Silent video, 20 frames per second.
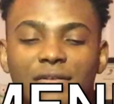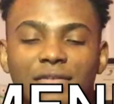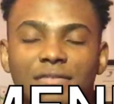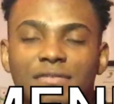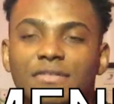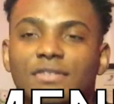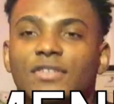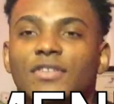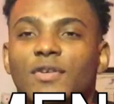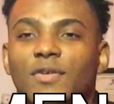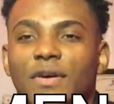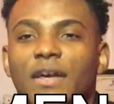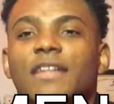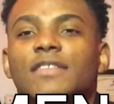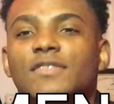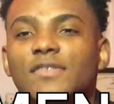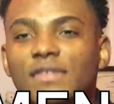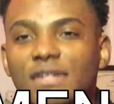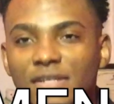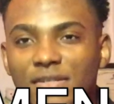
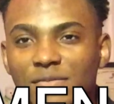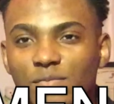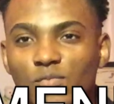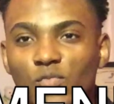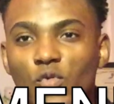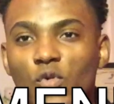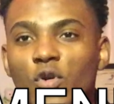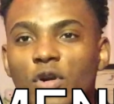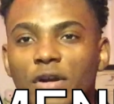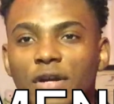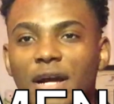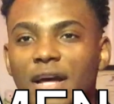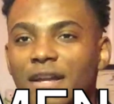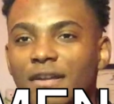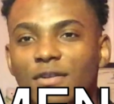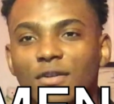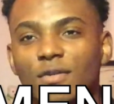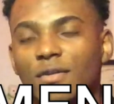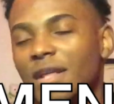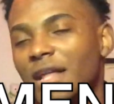into this more. I don't
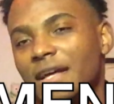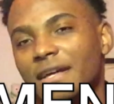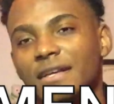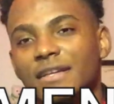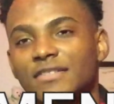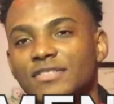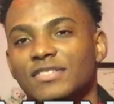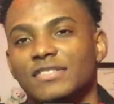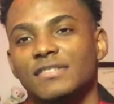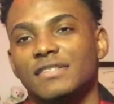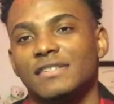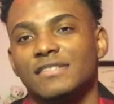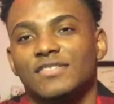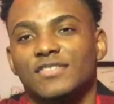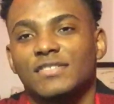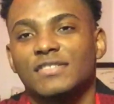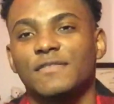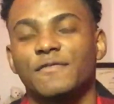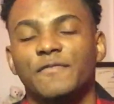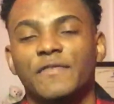know, like it's
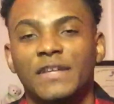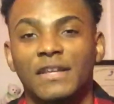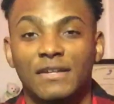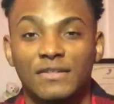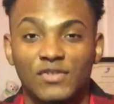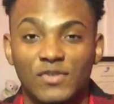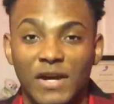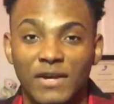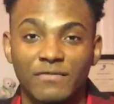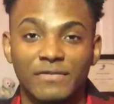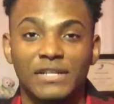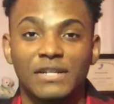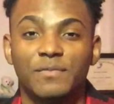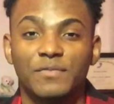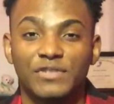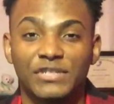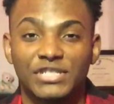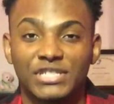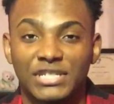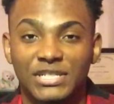just a feeling. So I really
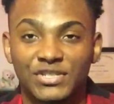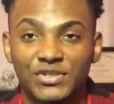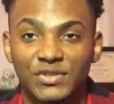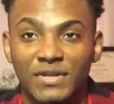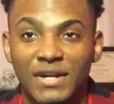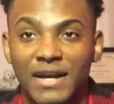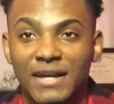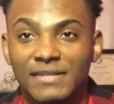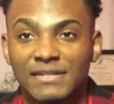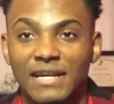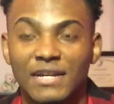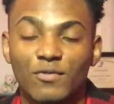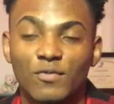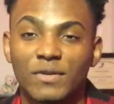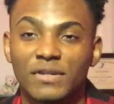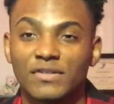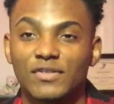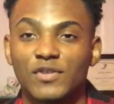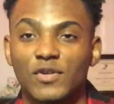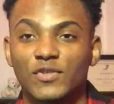appreciate you guys. I don't
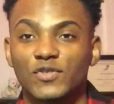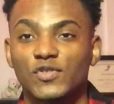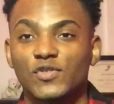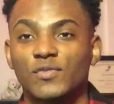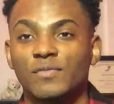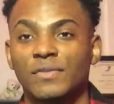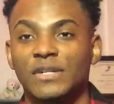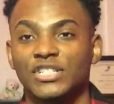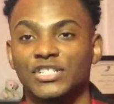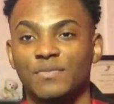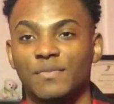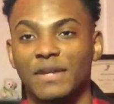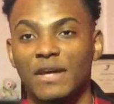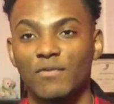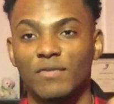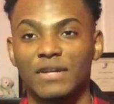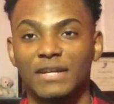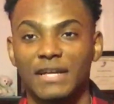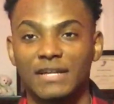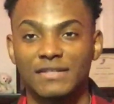want to talk too much, but I
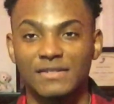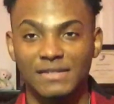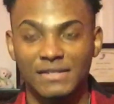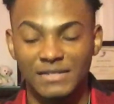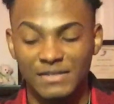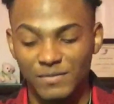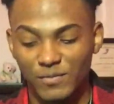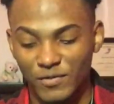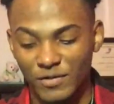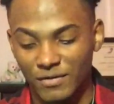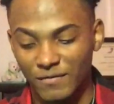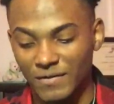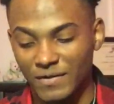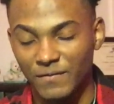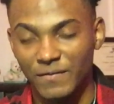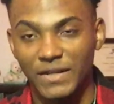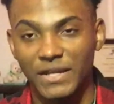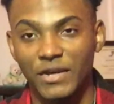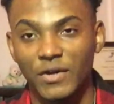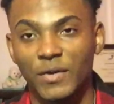want to get to this point of the
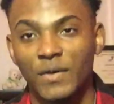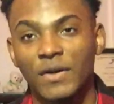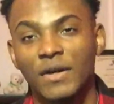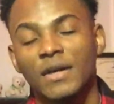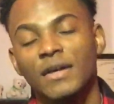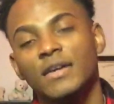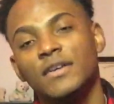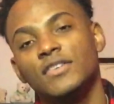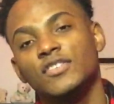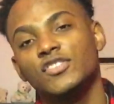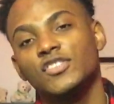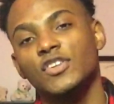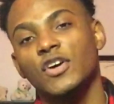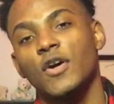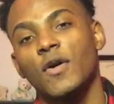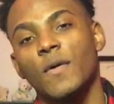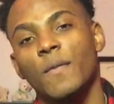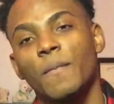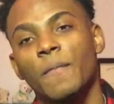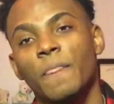video.
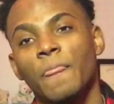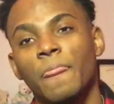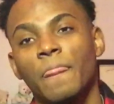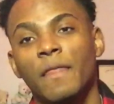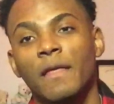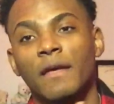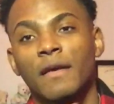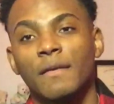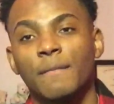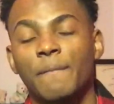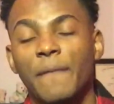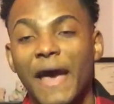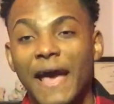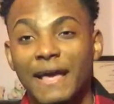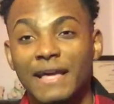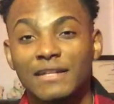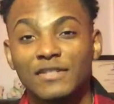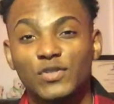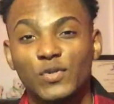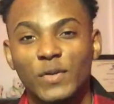So
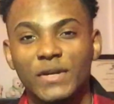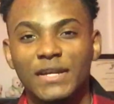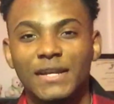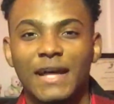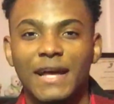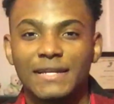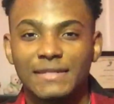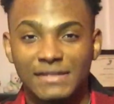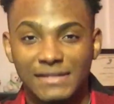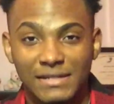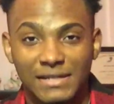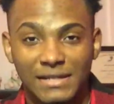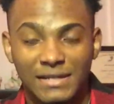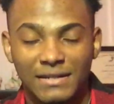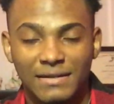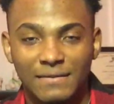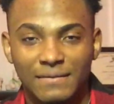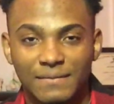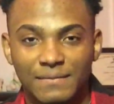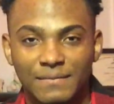back in
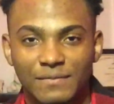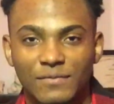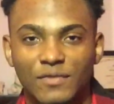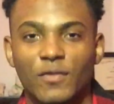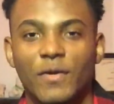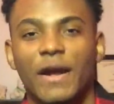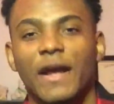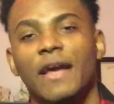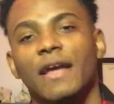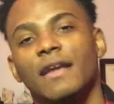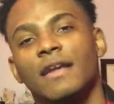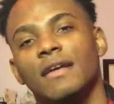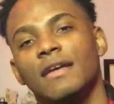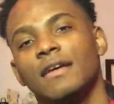2019, right?